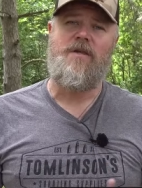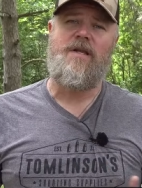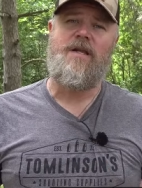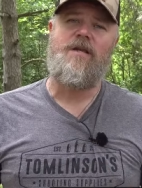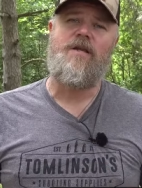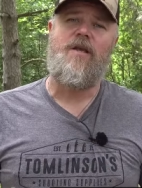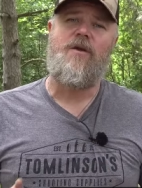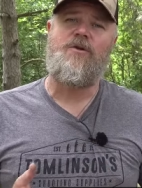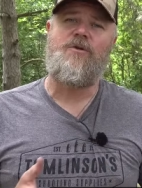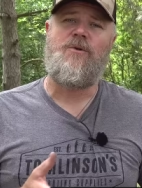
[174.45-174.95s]
you
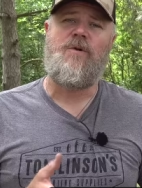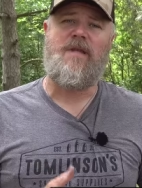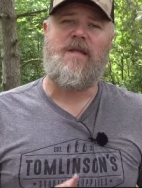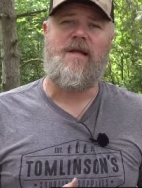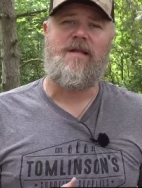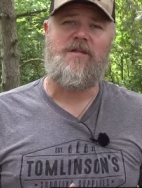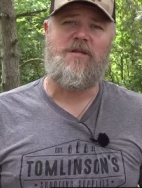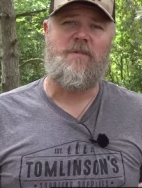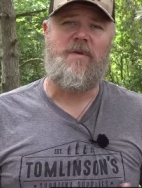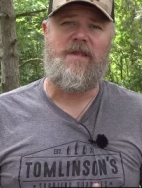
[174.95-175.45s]
need to go to a
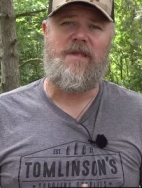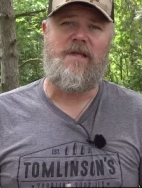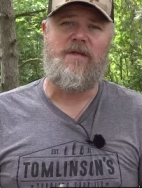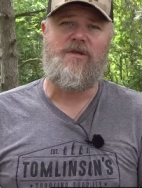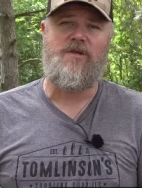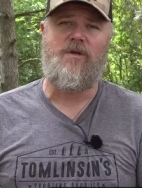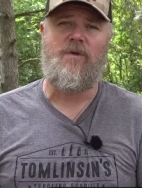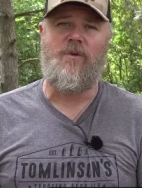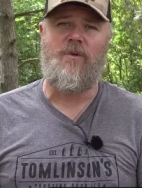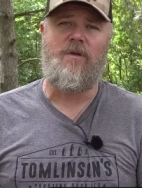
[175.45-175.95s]
gunsmithing
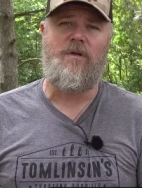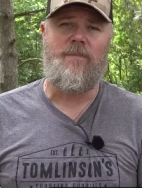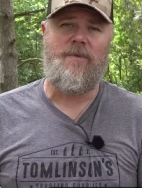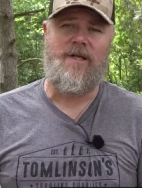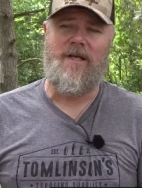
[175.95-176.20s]
school or